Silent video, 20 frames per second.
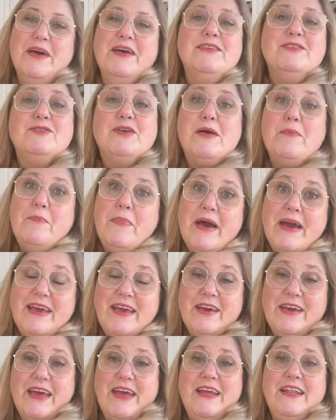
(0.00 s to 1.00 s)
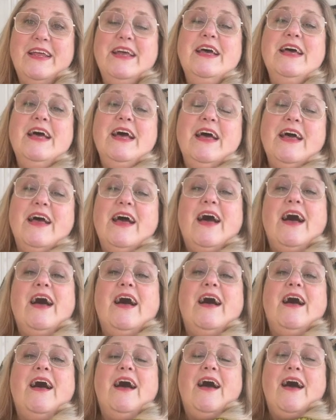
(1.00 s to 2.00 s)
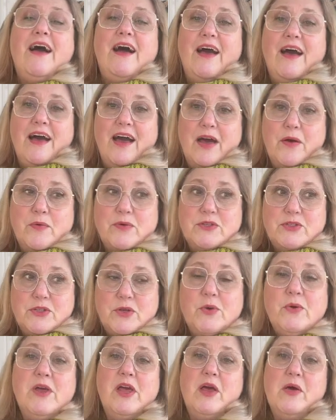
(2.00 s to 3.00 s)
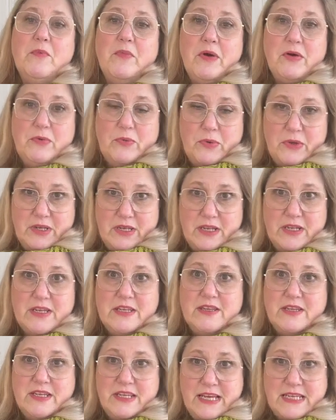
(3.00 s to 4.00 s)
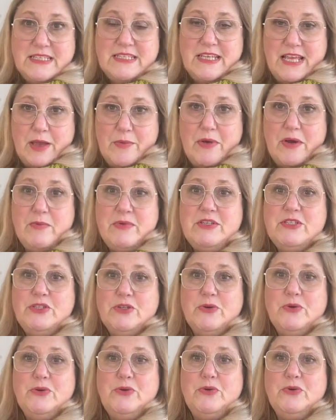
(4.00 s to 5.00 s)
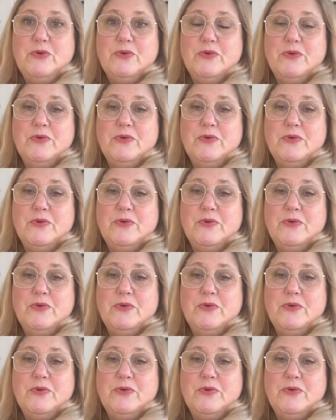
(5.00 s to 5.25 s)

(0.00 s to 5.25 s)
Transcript: So I'm back again. I was talking about what the next time I will show you